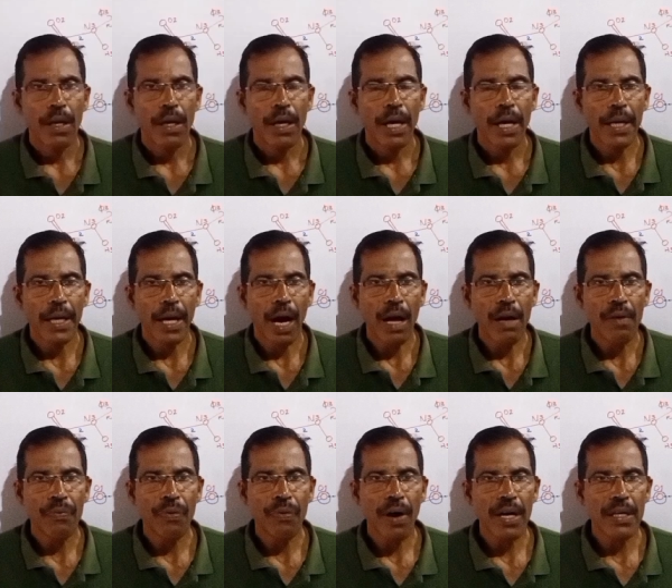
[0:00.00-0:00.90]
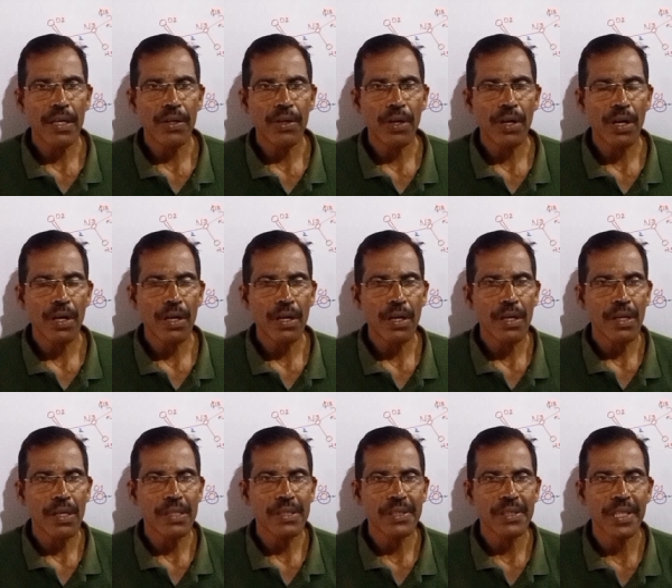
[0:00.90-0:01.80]
An alpha
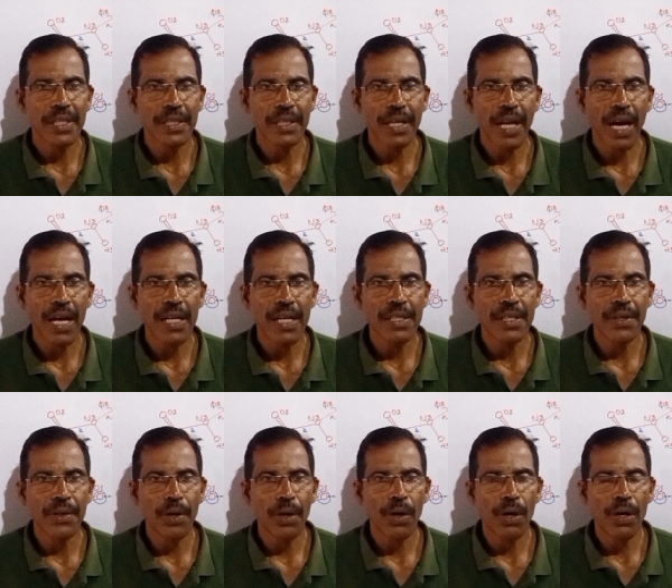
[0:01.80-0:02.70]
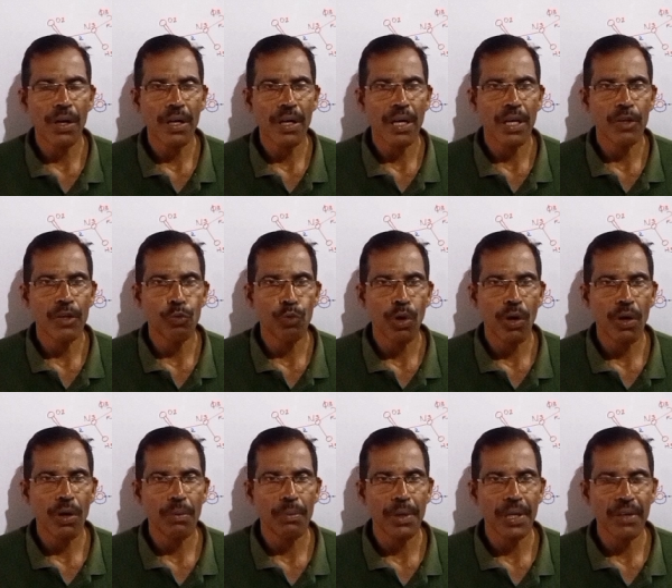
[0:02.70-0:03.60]
turn is a tight turn
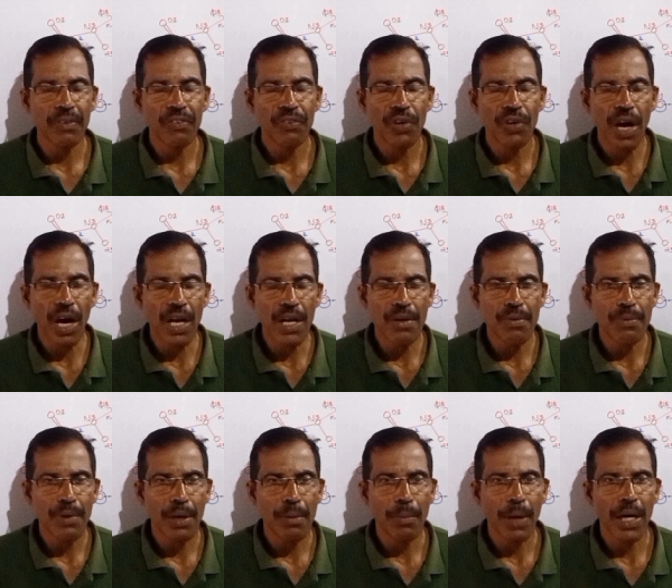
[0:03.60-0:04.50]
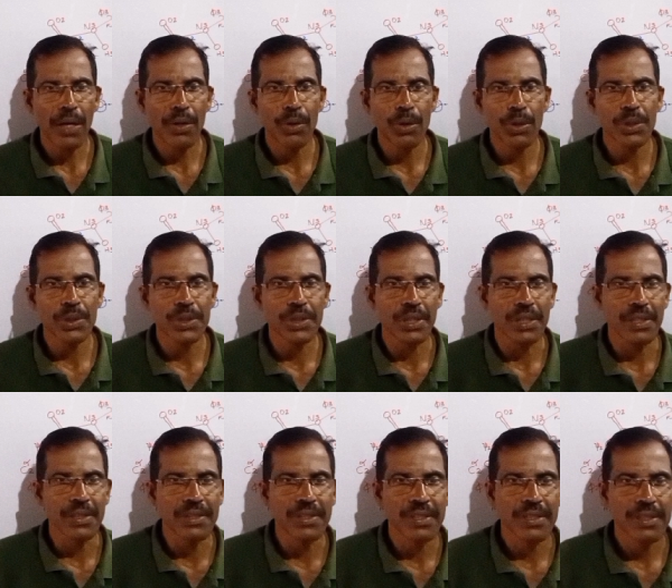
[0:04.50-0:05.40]
involving 5 amino
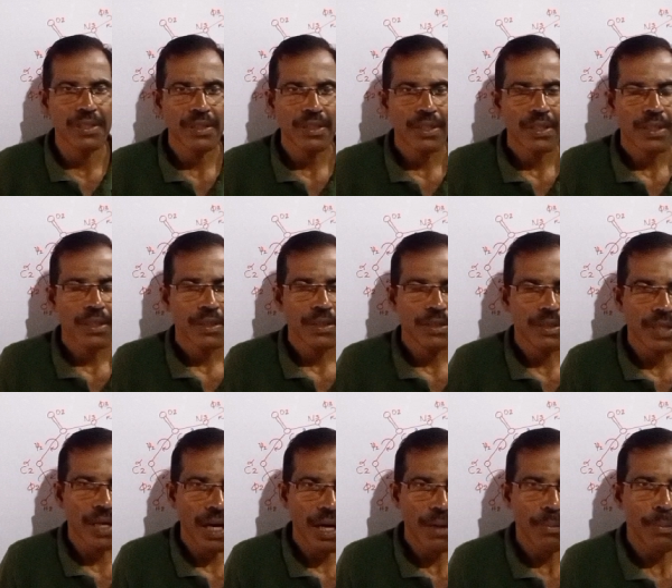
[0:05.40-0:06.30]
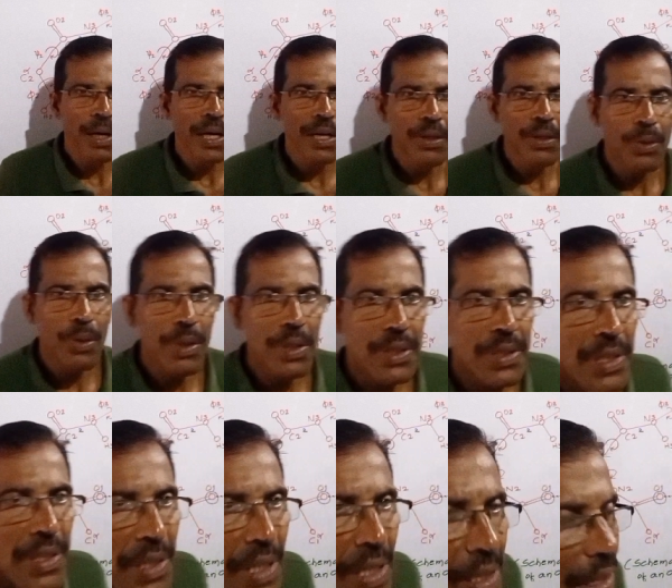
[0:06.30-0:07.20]
acids. The amino
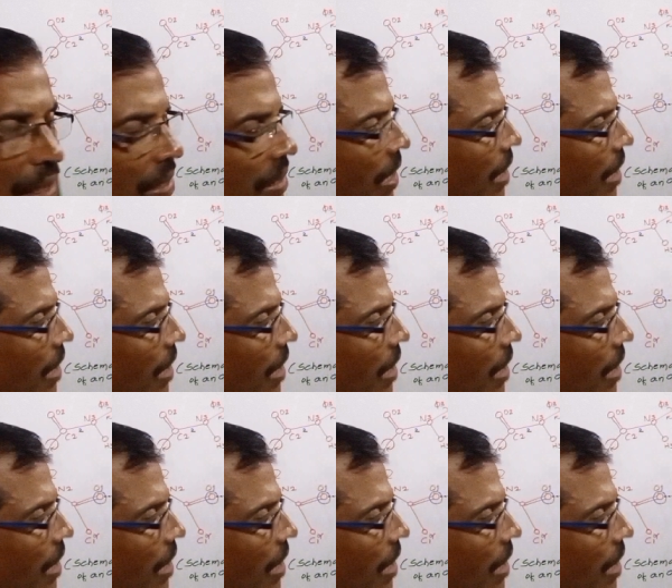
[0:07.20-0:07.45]
acids